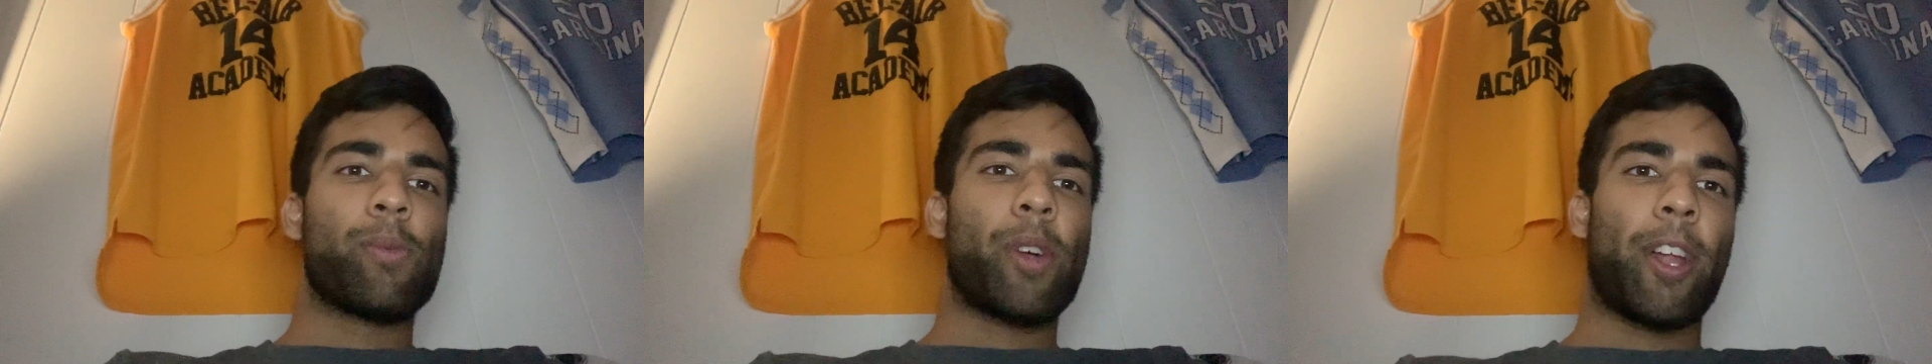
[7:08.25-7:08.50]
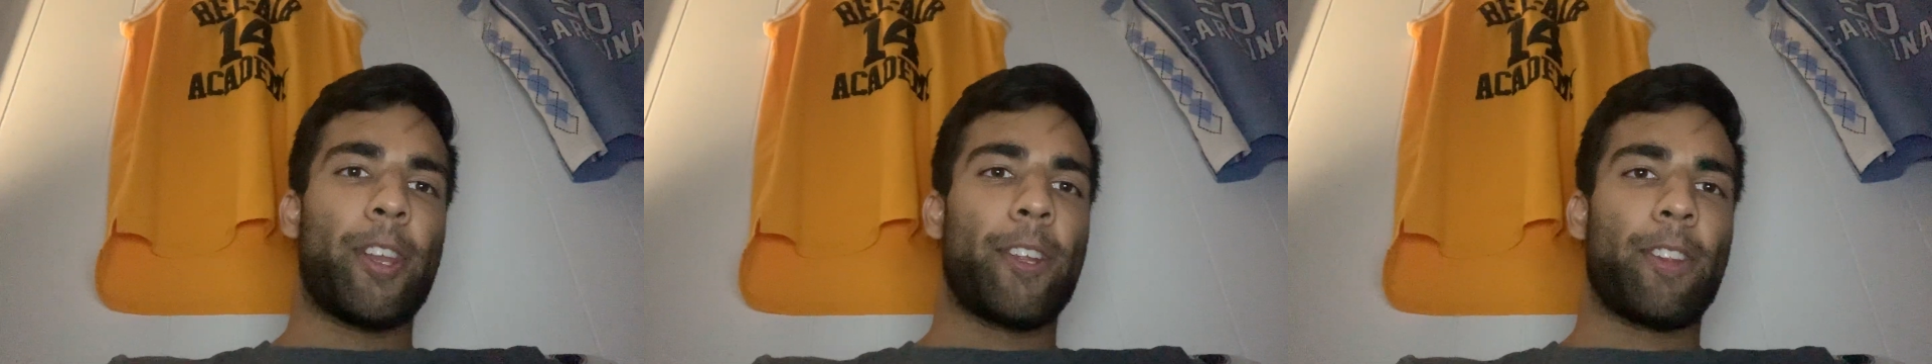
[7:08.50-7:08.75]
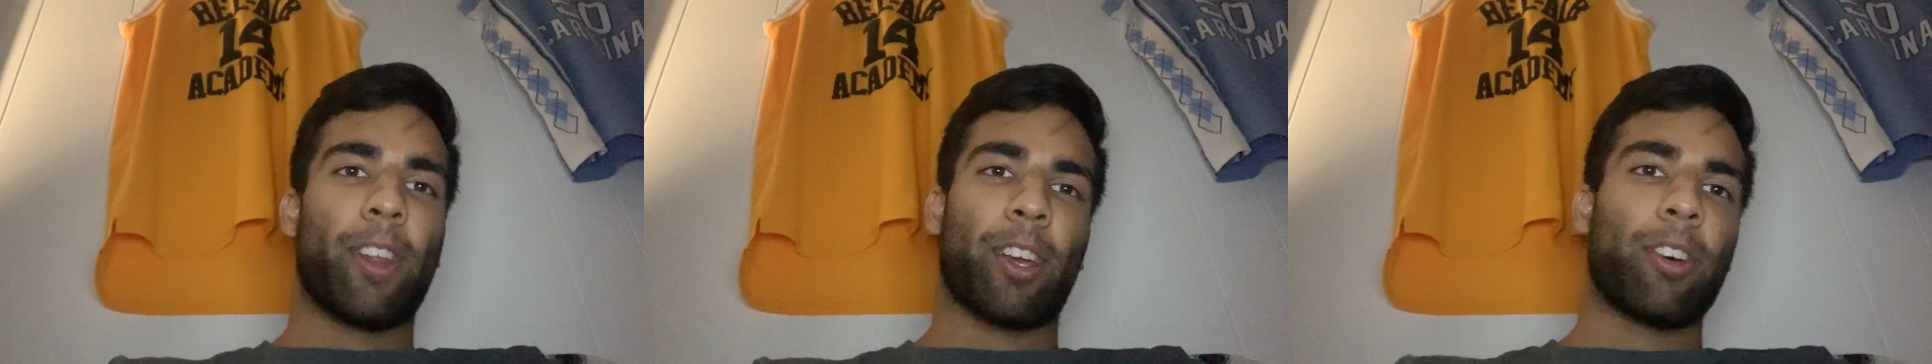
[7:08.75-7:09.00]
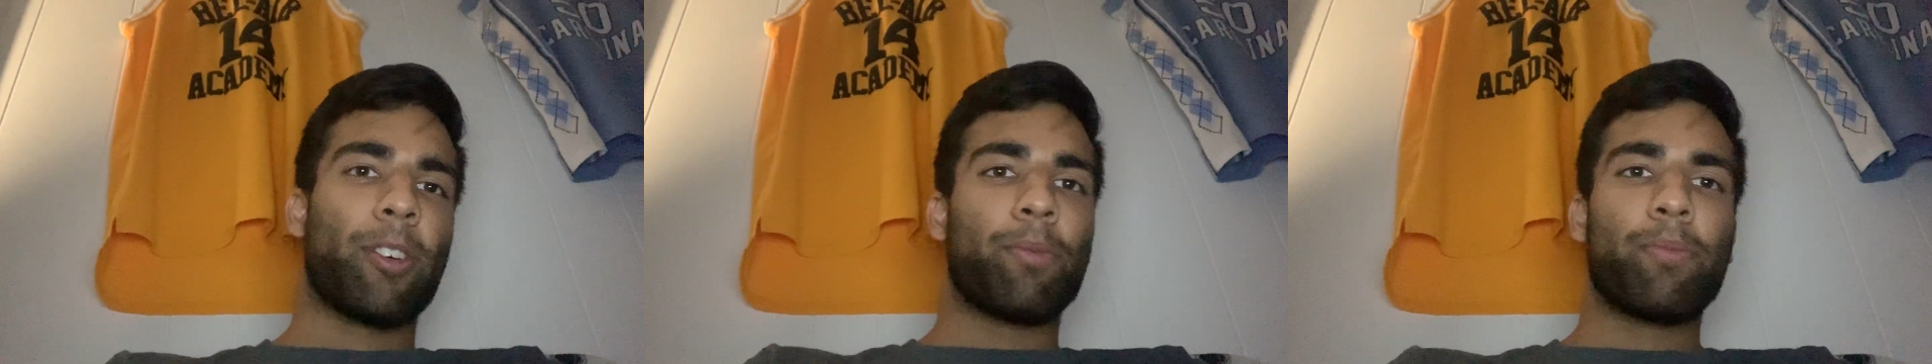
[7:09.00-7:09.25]
any like
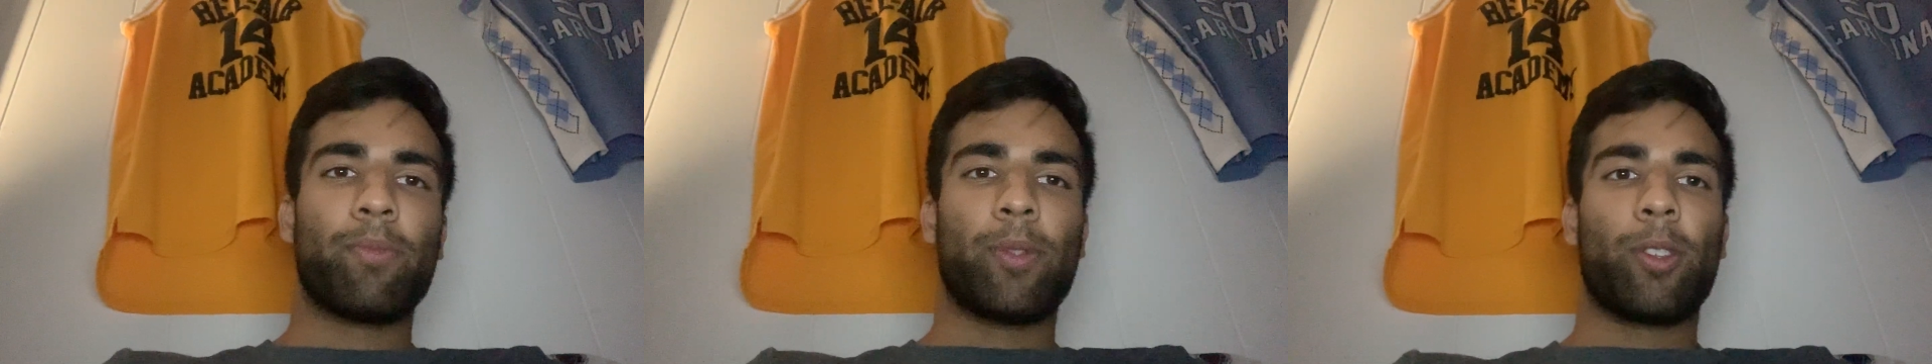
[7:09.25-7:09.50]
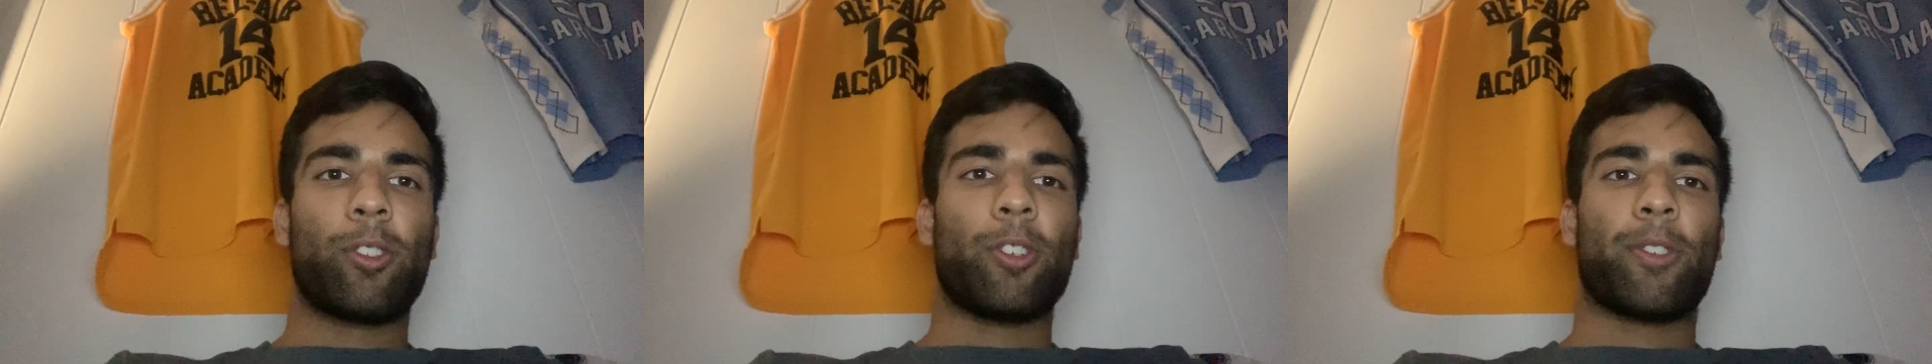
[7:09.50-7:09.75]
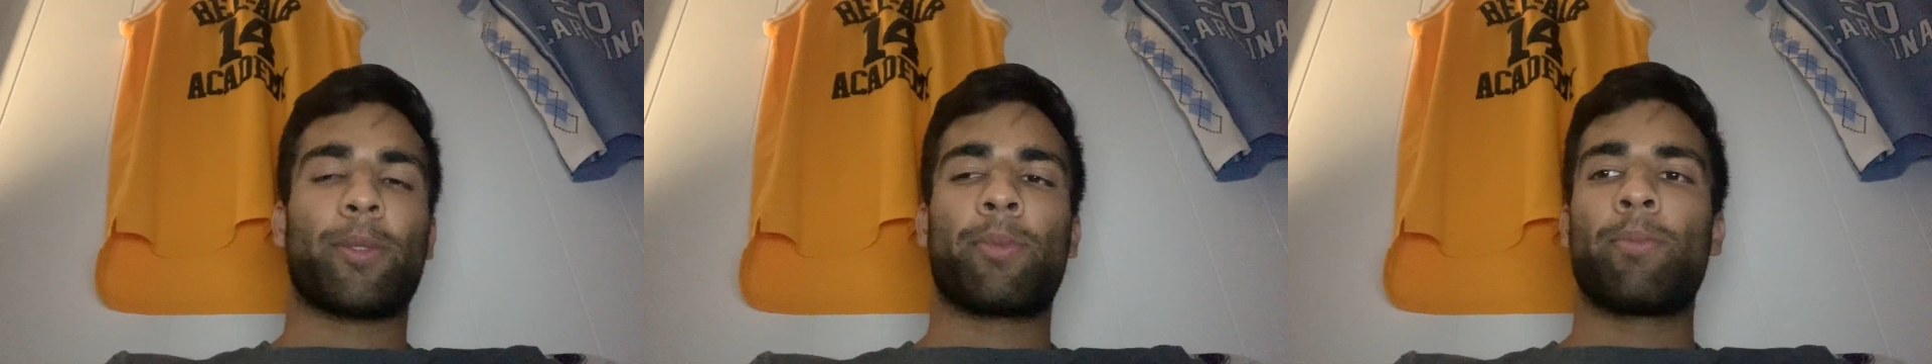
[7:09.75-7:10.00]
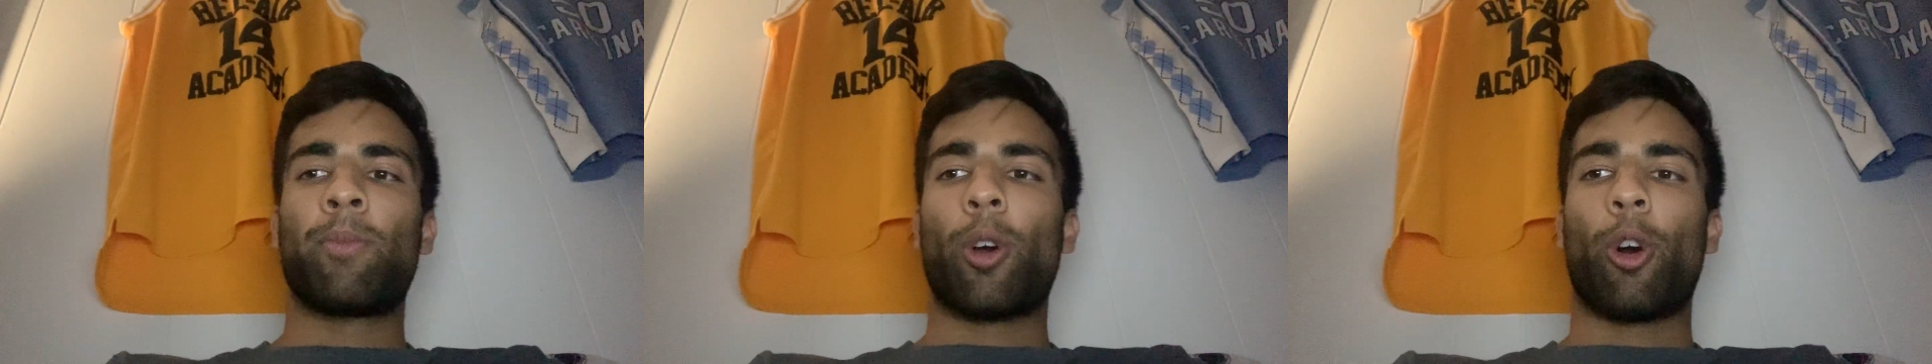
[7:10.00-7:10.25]
a just
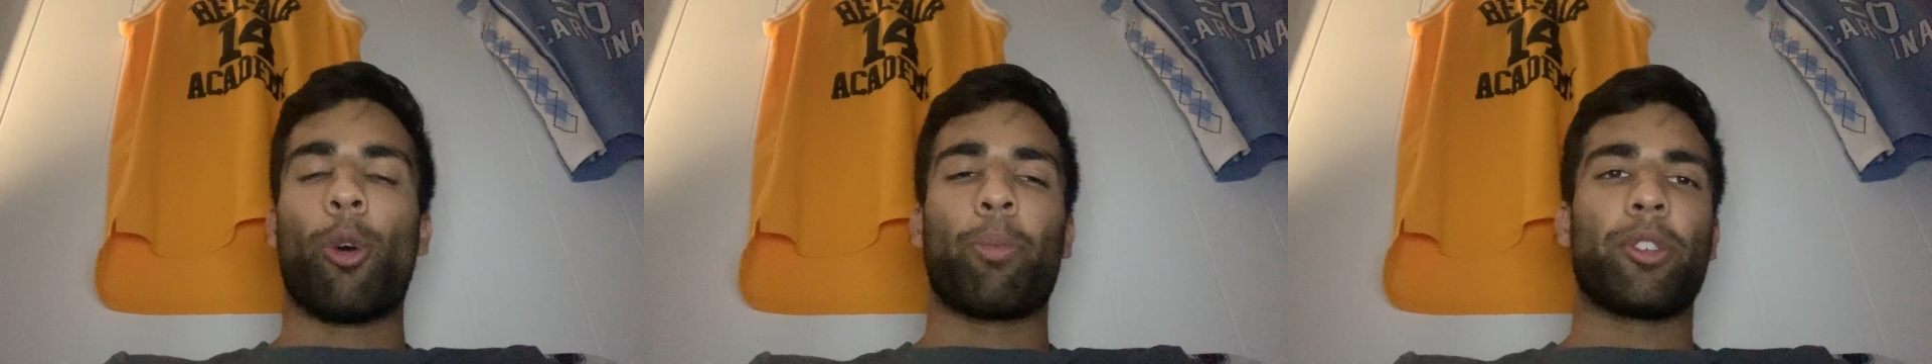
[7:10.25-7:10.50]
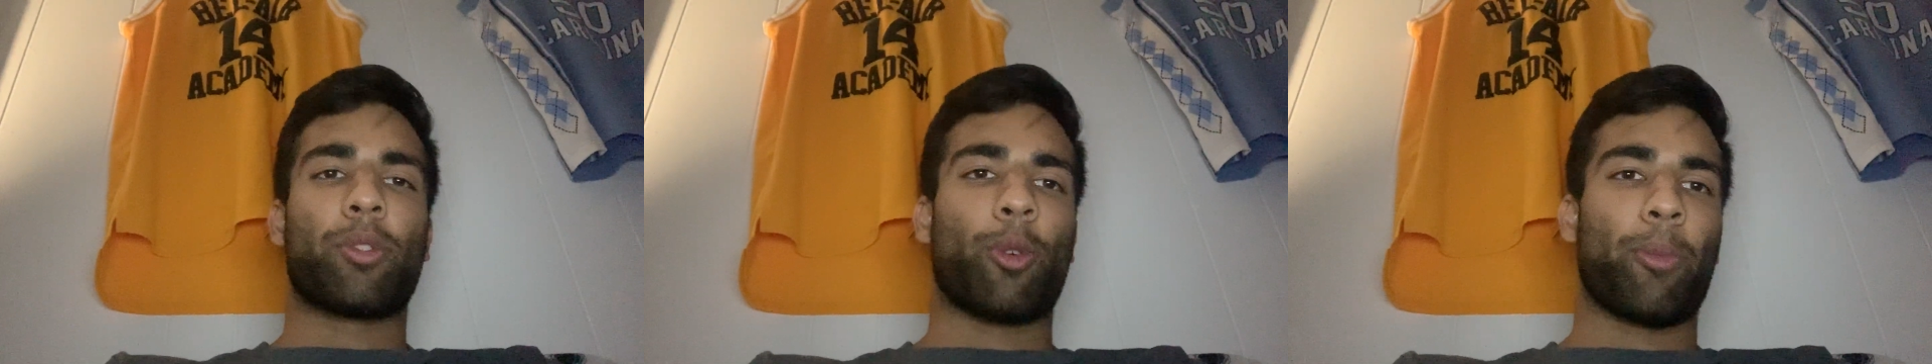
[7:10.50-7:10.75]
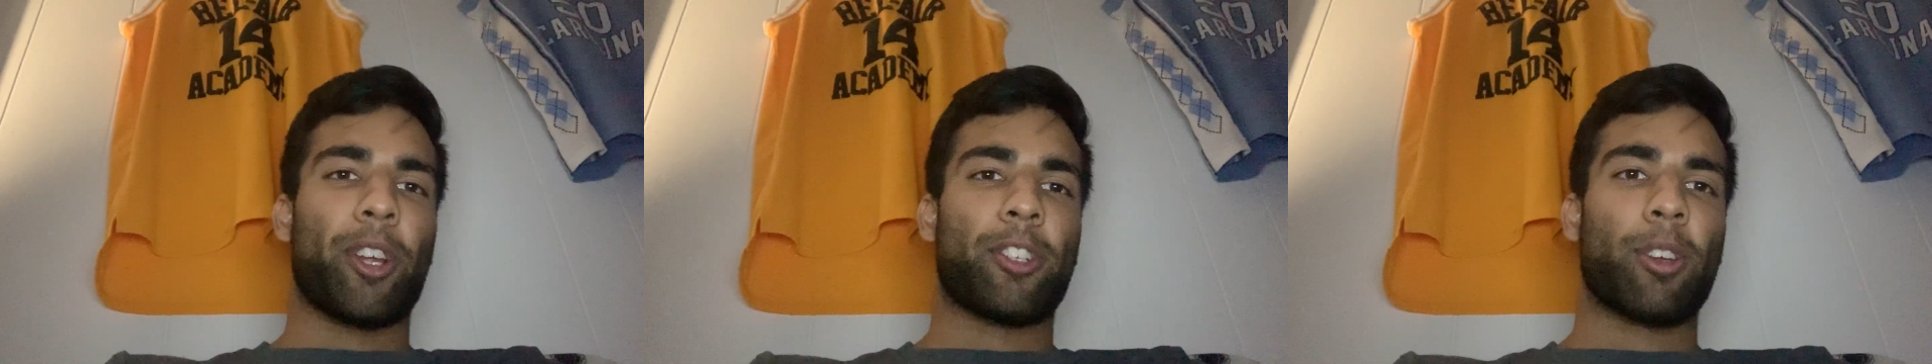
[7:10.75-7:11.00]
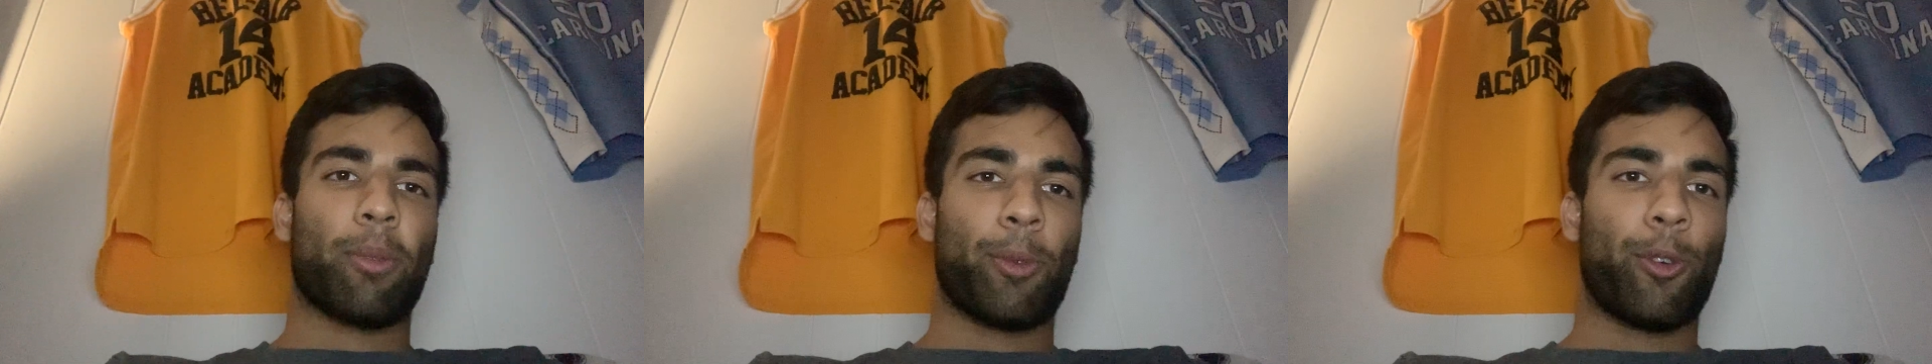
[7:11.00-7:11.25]
hopeless
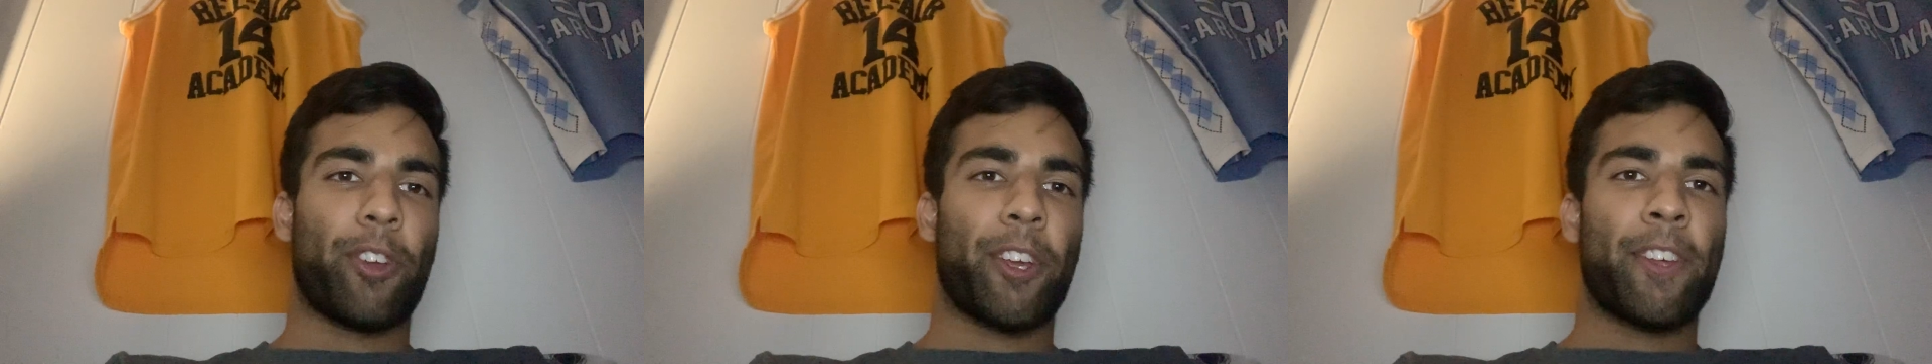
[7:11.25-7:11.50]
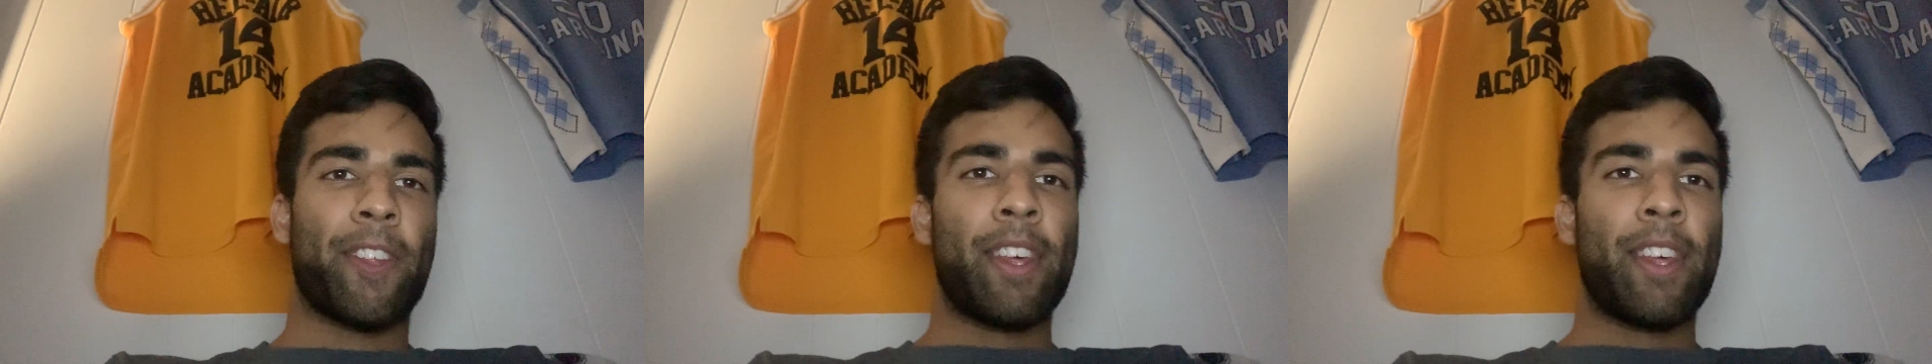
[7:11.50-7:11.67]
romantic movie.